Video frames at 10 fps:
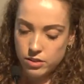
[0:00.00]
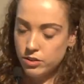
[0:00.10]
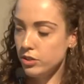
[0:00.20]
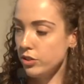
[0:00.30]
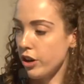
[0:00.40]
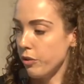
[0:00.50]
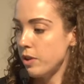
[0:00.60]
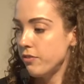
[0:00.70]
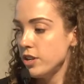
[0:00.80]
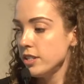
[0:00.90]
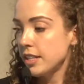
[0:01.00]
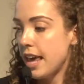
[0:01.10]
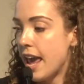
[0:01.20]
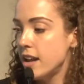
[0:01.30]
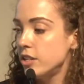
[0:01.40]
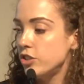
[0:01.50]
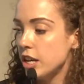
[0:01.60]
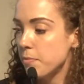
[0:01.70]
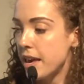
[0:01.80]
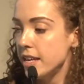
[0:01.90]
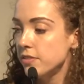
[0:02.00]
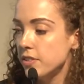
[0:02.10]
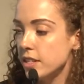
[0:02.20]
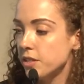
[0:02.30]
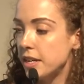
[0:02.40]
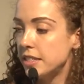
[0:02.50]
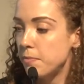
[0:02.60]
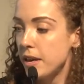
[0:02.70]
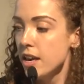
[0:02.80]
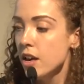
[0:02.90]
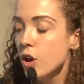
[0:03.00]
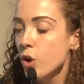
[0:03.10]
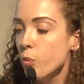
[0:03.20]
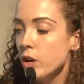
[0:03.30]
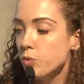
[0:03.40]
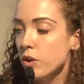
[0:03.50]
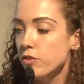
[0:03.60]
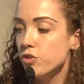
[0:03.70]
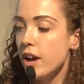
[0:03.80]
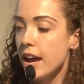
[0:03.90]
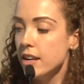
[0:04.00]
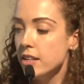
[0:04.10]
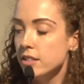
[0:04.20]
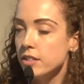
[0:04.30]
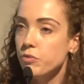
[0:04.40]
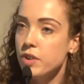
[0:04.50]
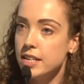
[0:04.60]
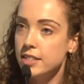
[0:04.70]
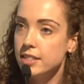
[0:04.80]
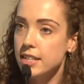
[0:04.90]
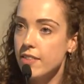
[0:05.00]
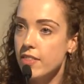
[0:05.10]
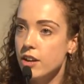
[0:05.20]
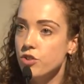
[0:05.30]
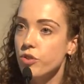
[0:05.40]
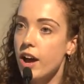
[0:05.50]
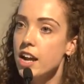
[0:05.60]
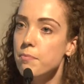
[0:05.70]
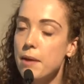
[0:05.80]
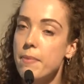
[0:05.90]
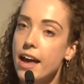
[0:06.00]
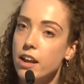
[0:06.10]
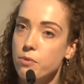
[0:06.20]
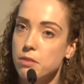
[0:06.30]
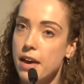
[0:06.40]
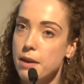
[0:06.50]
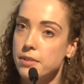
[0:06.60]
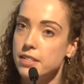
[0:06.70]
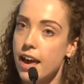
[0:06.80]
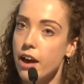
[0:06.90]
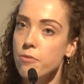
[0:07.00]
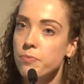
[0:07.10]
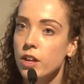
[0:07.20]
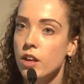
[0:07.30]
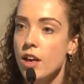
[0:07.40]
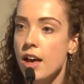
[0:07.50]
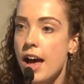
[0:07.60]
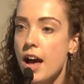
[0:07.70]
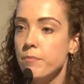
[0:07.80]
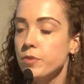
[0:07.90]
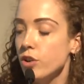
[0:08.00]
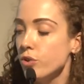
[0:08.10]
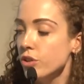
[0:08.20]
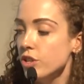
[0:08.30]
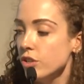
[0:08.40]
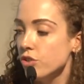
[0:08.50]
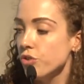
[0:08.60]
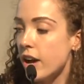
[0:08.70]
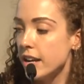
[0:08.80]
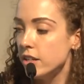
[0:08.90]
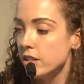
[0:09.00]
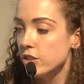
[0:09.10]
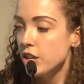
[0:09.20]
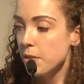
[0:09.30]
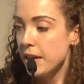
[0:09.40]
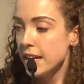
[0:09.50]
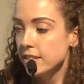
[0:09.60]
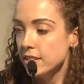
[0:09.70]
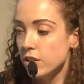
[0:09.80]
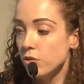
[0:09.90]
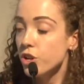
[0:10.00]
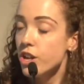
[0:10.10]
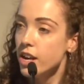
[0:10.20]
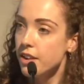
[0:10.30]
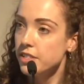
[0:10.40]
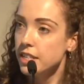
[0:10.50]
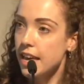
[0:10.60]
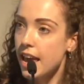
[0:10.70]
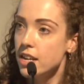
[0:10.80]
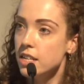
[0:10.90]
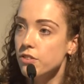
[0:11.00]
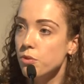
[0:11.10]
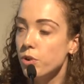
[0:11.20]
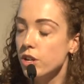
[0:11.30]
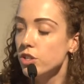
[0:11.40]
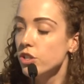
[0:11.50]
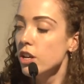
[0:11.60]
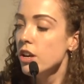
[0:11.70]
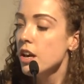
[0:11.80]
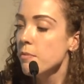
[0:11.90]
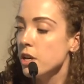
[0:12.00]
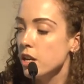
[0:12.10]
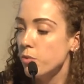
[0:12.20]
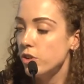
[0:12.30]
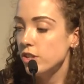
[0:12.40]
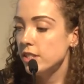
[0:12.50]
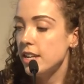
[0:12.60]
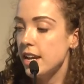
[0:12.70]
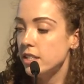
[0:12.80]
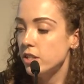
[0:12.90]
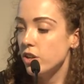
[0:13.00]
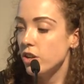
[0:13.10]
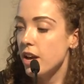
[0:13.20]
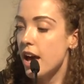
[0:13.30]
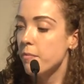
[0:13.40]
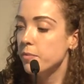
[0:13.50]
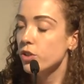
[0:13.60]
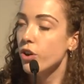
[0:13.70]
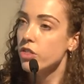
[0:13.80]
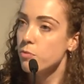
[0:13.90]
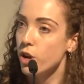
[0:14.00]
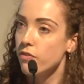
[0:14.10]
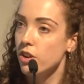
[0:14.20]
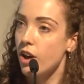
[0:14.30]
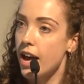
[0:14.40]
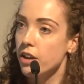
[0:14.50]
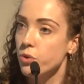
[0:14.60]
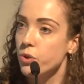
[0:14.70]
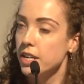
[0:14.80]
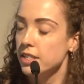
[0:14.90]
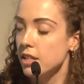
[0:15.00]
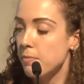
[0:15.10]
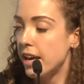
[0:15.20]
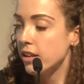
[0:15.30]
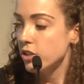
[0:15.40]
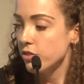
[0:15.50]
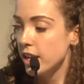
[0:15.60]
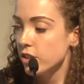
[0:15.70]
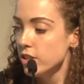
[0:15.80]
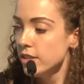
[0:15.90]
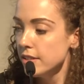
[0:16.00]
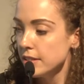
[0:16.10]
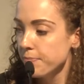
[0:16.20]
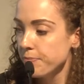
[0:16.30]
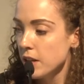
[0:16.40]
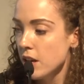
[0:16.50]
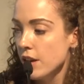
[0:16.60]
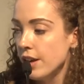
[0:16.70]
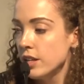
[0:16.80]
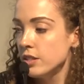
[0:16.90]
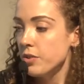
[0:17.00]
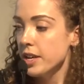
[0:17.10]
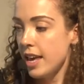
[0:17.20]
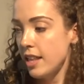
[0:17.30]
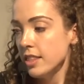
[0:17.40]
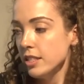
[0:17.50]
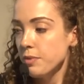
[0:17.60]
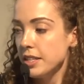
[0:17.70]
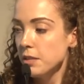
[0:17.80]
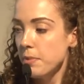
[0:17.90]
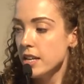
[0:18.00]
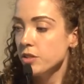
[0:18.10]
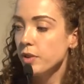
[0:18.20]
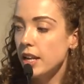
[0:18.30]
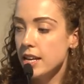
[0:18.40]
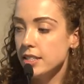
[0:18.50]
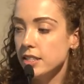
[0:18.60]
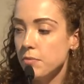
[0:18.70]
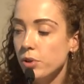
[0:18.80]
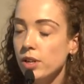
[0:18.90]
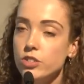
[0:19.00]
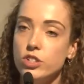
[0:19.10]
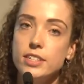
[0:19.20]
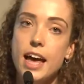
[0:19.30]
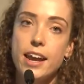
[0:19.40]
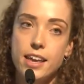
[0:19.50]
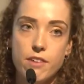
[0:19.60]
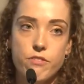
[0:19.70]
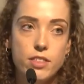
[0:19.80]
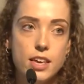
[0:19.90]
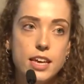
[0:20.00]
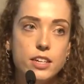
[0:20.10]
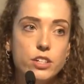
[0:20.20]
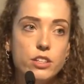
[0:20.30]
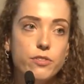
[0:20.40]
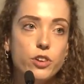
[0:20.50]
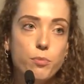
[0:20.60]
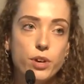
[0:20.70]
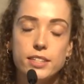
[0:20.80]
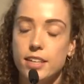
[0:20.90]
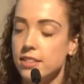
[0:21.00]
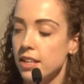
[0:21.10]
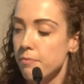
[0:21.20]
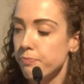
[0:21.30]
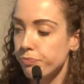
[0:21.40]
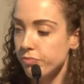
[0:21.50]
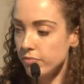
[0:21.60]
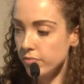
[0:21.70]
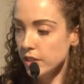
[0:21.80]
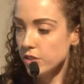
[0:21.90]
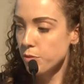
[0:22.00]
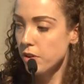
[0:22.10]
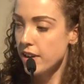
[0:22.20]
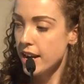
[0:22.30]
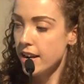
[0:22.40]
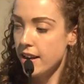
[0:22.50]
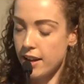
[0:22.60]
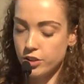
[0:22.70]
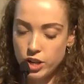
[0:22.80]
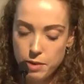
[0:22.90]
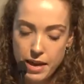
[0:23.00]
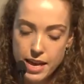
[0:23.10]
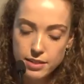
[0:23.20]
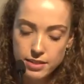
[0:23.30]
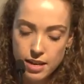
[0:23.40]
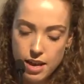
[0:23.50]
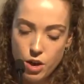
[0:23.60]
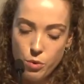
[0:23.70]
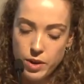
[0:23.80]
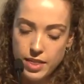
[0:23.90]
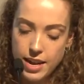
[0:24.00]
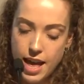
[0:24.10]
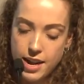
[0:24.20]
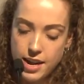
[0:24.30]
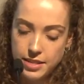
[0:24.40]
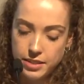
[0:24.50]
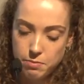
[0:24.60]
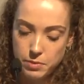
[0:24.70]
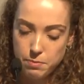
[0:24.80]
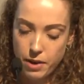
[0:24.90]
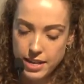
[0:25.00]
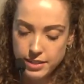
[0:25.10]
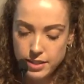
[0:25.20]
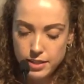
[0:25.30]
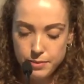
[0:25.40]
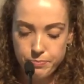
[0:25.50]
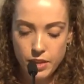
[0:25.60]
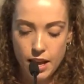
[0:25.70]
So we've used canned chickpeas for this recipe, which we've drained, rinsed and then dried by padding with paper towel. You could use dried chickpeas as an alternative to canned if you wanted to, but you would just need to soak them overnight according to the packet directions. So again, this recipe is really as simple as just adding everything into the food processor. So we've added in our chickpeas. We then added in some spices.